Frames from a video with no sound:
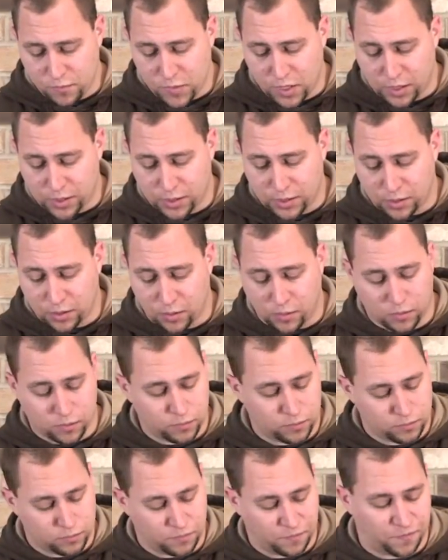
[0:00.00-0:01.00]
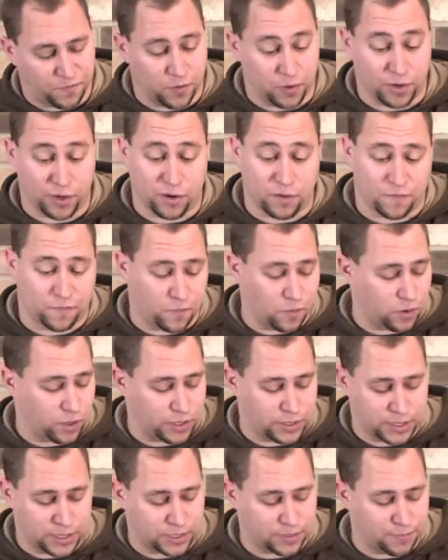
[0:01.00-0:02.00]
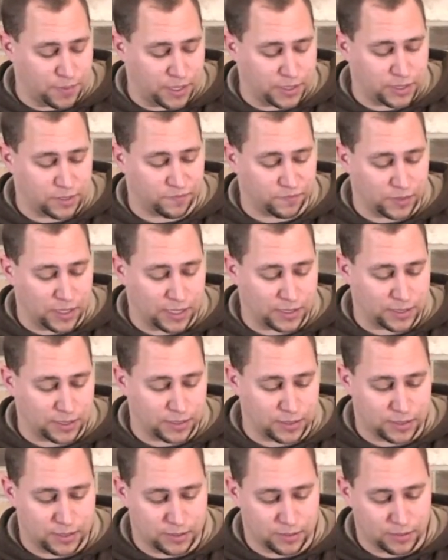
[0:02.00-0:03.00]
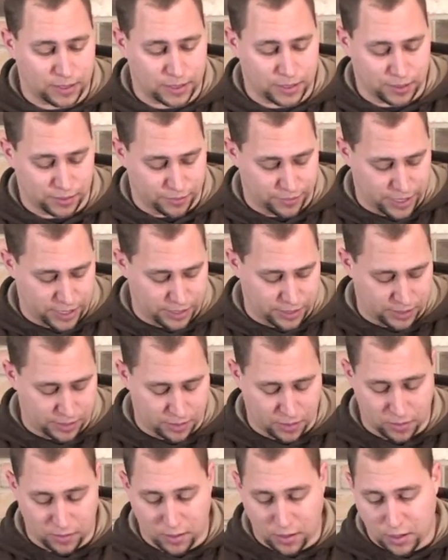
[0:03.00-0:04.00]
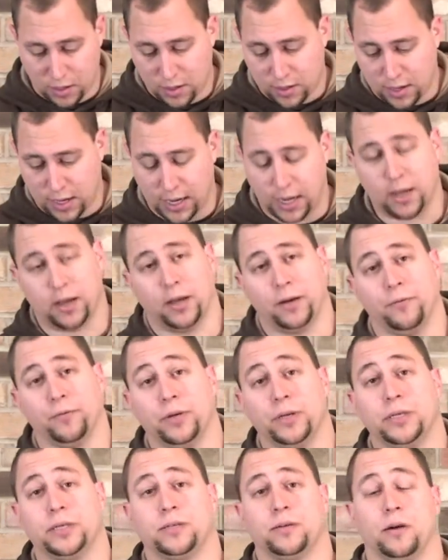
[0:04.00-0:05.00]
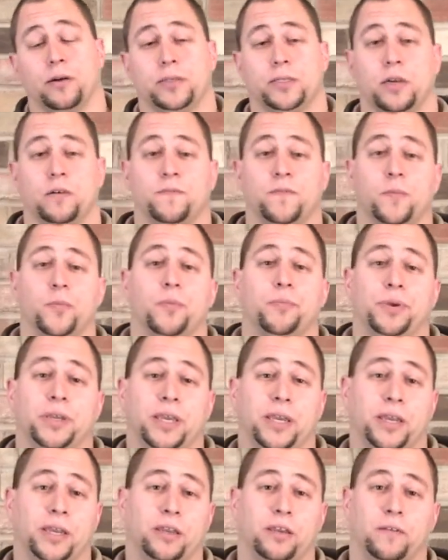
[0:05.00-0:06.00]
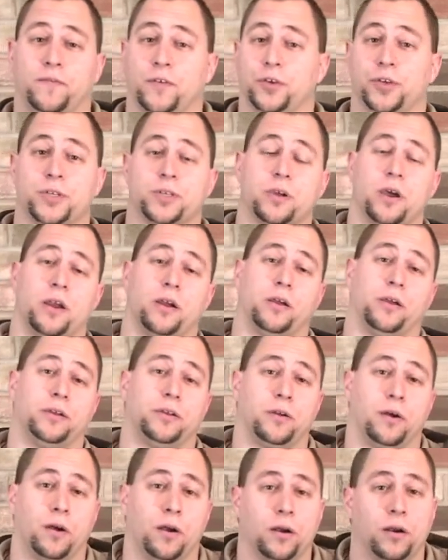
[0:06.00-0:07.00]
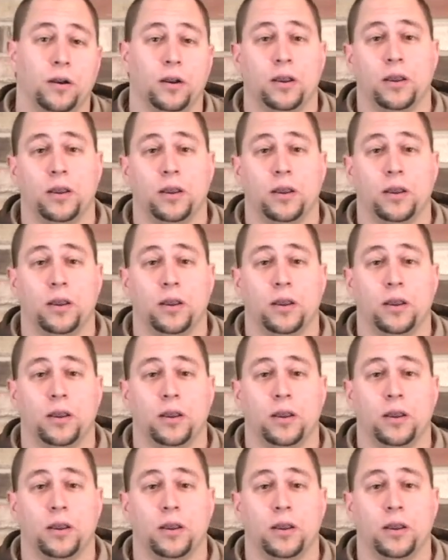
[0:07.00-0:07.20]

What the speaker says: So for 4 to 6 months of lessons, that's a great deal. It really starts out from the beginning. If you just got a guitar,